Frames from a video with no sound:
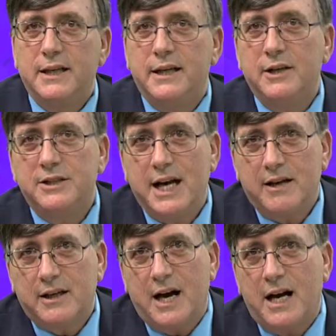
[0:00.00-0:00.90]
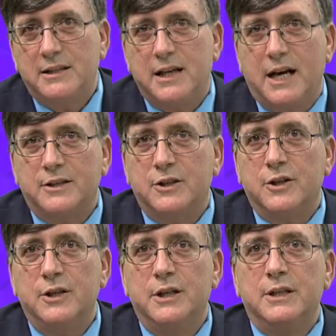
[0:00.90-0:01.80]
here's how to contact her.
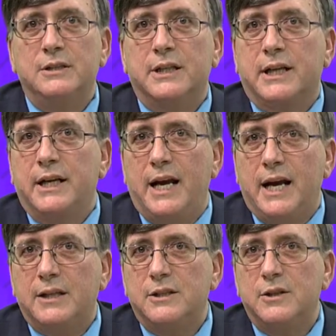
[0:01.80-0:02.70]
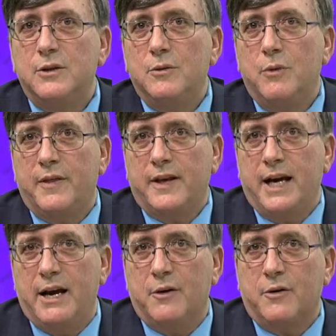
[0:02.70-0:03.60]
To connect with
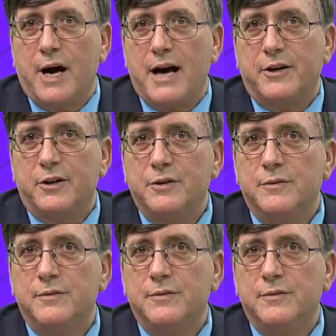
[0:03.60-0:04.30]
Gail Crowder,